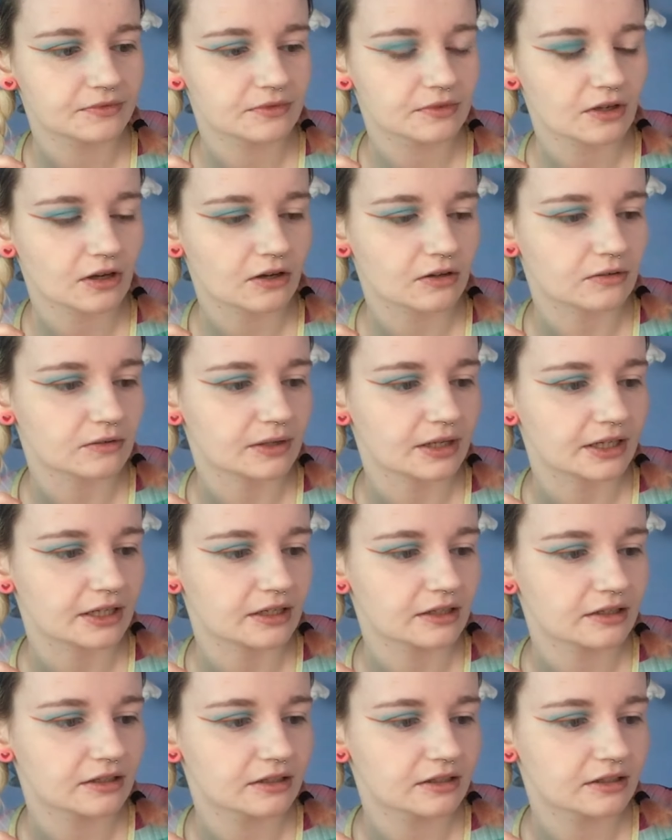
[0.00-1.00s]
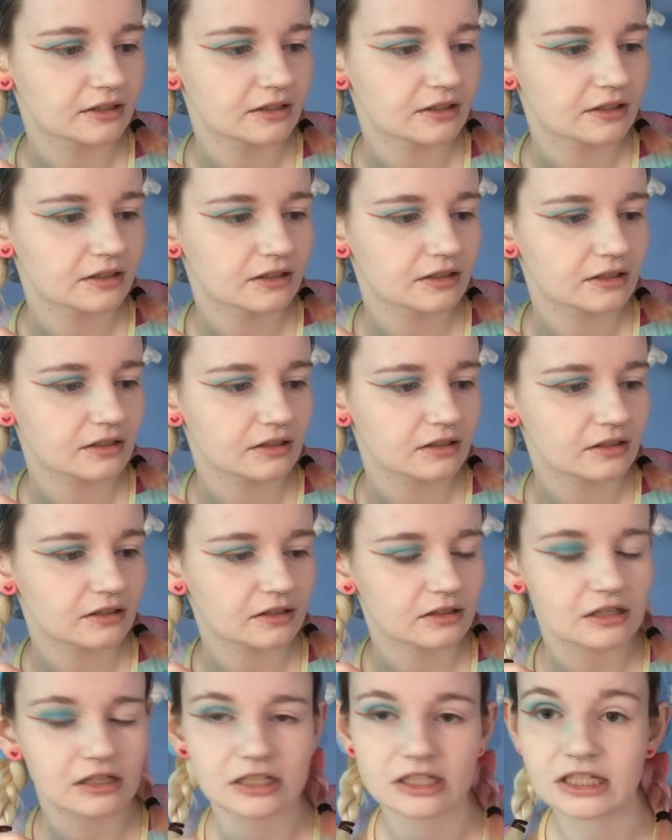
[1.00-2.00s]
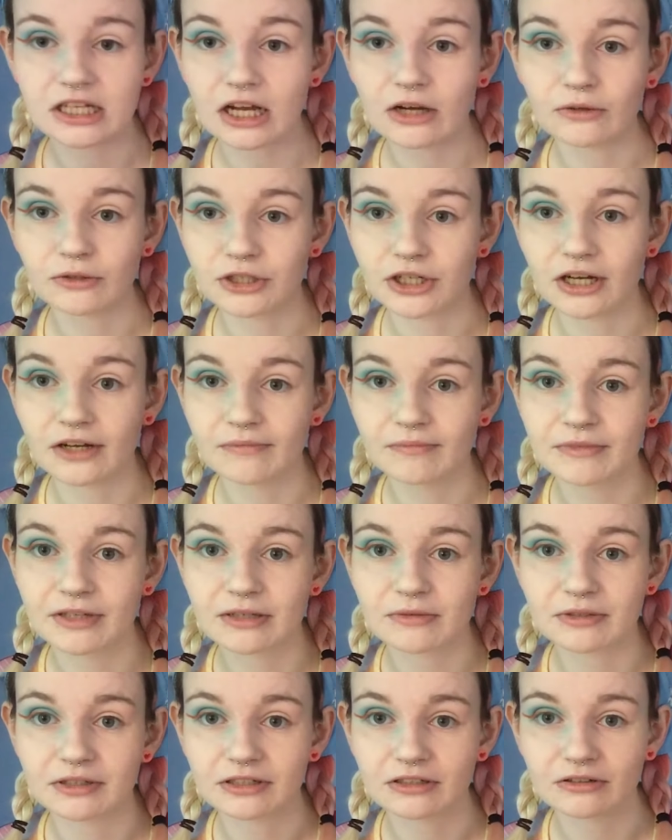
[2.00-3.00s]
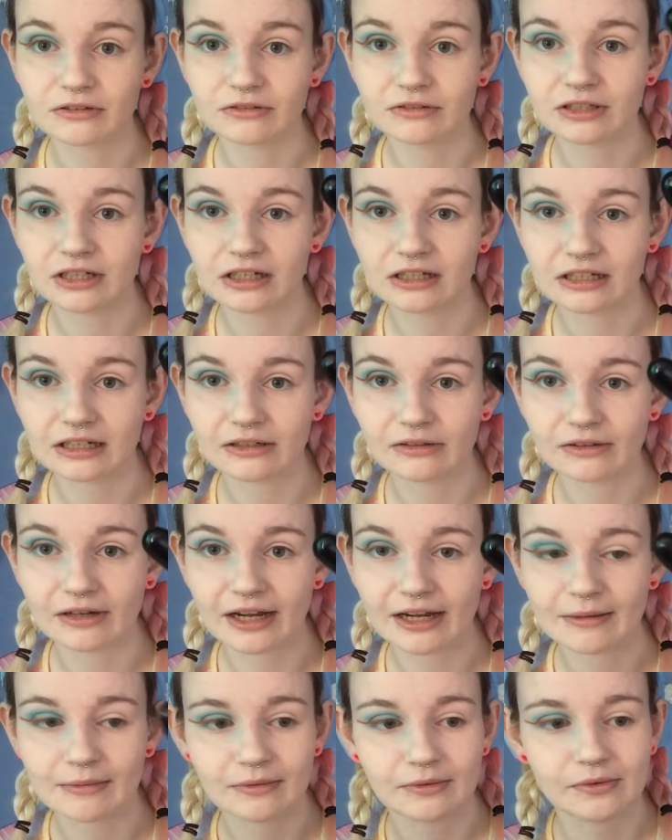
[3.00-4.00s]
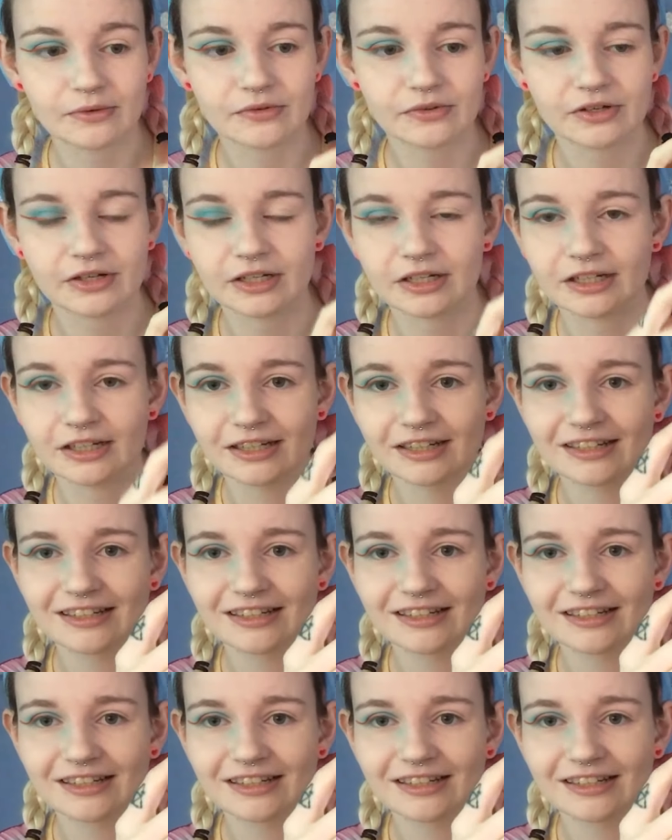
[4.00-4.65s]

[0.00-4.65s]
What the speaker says: oh wait, Nostalgia, that's what it's called. There's a little label here.